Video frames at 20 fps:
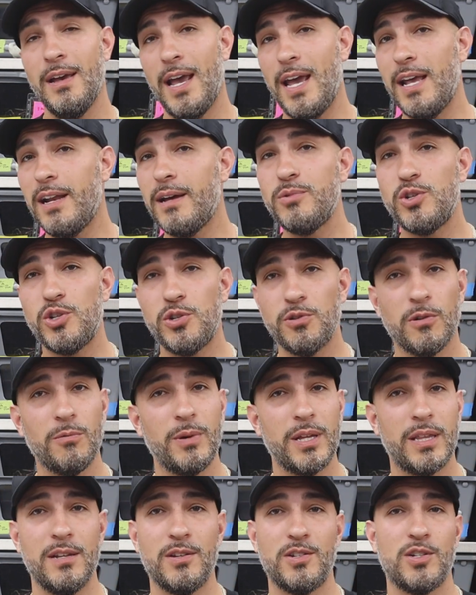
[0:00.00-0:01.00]
and I'm sure
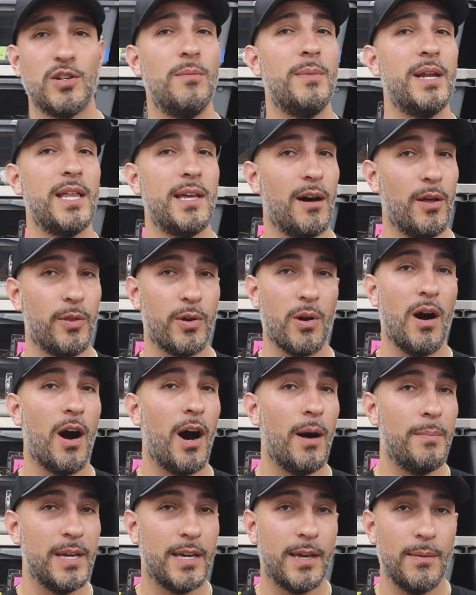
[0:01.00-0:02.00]
within so many other
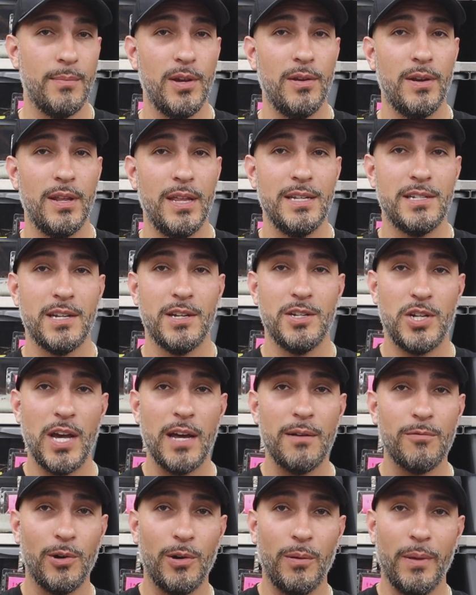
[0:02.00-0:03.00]
hobby communities in
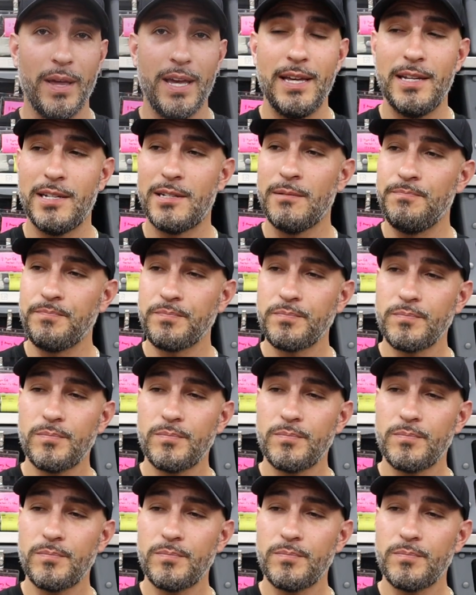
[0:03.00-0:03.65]
general, is